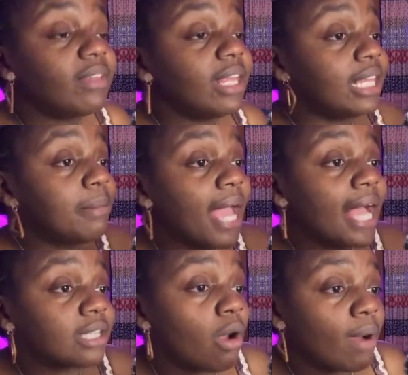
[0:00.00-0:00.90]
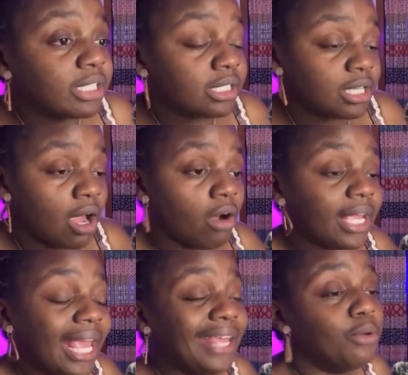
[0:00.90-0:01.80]
Let me ask a question to y'all.
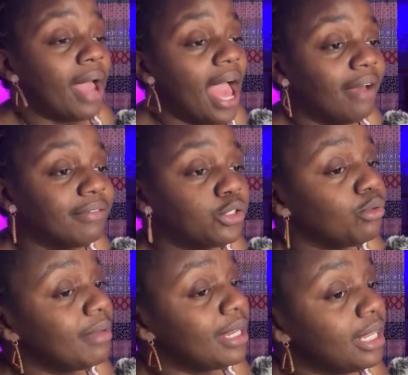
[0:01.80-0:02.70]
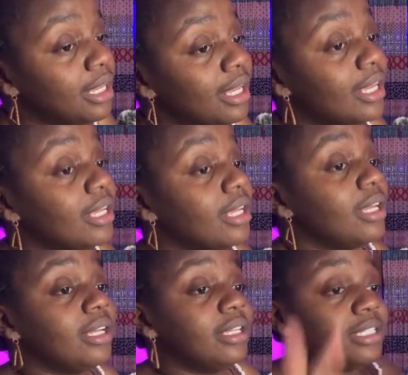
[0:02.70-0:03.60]
Can you have too many
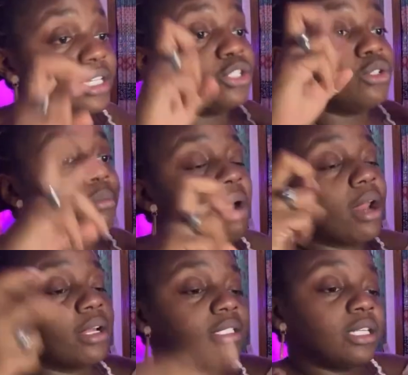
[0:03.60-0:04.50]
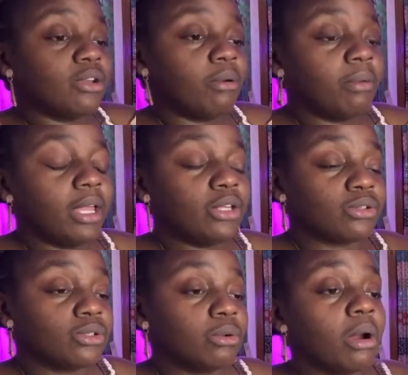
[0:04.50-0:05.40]
digital products in your
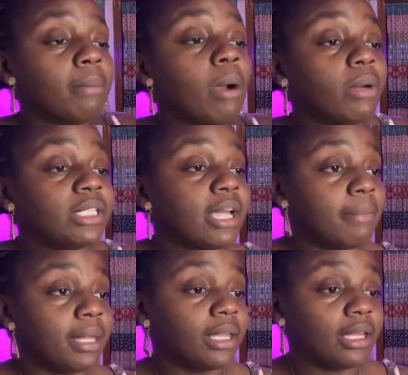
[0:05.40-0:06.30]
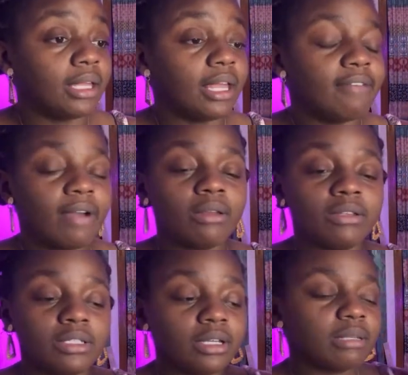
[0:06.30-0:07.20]
store? By which I mean, if I
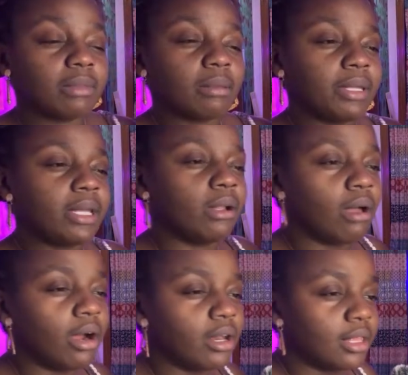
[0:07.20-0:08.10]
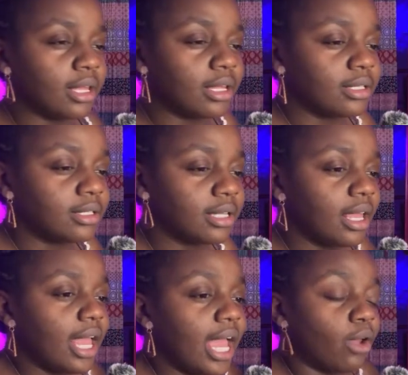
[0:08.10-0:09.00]
took some of the PLR things
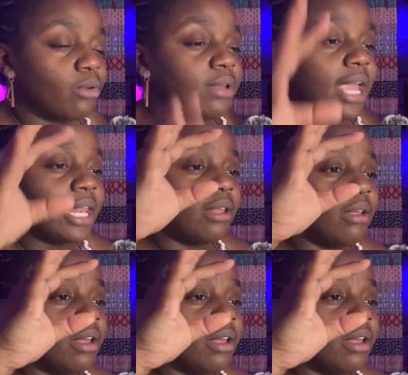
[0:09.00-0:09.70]
and created